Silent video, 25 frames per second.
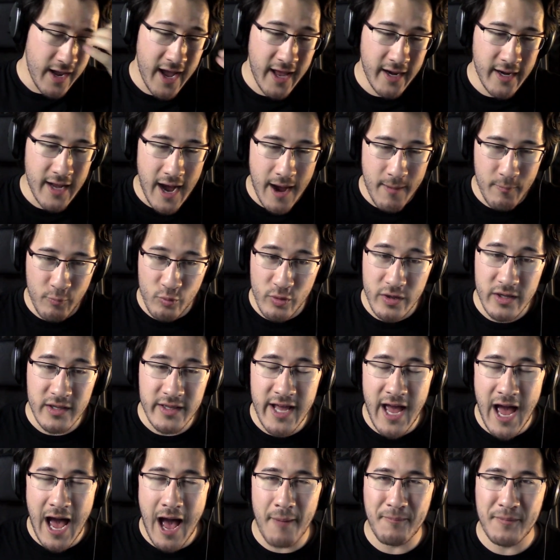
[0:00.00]
And I'm
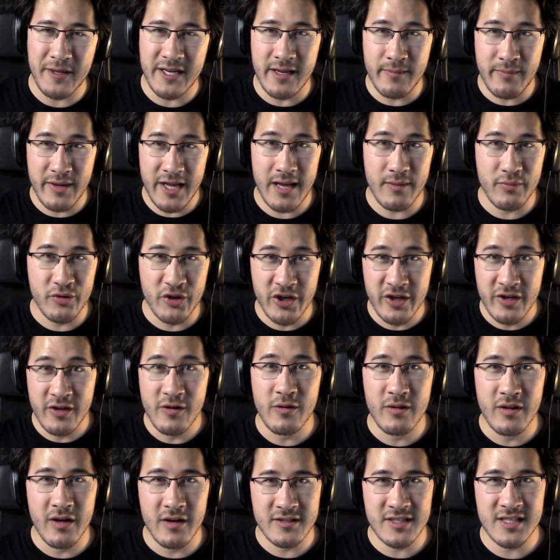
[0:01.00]
really happy to be able to
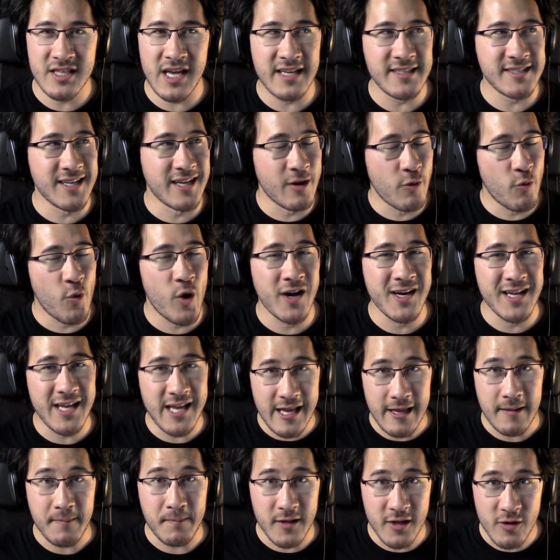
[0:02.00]
do those things, and I want to
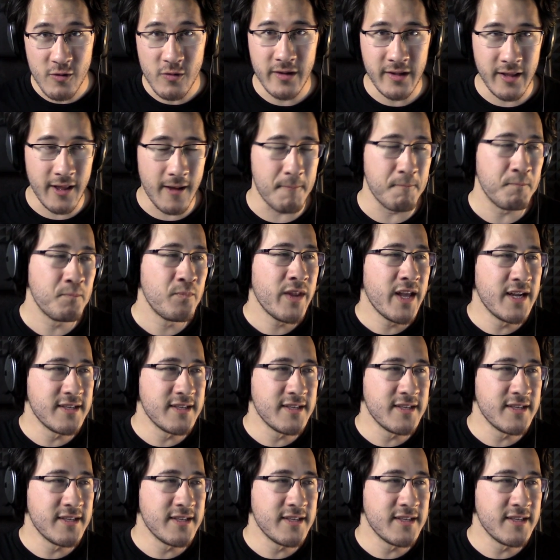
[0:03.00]
keep doing them.